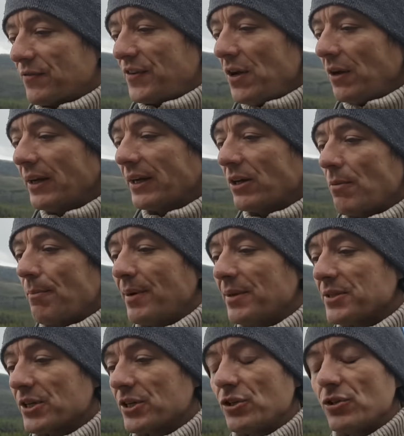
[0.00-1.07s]
Phenolic
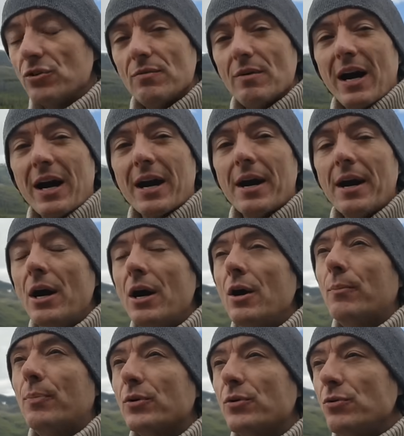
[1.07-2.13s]
compounds are, are
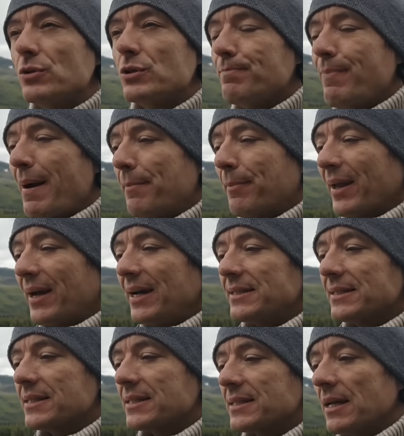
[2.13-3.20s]
produced by
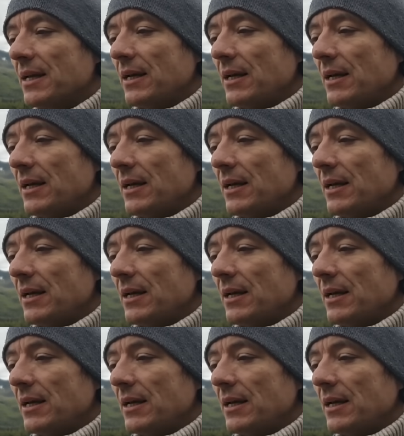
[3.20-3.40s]
plants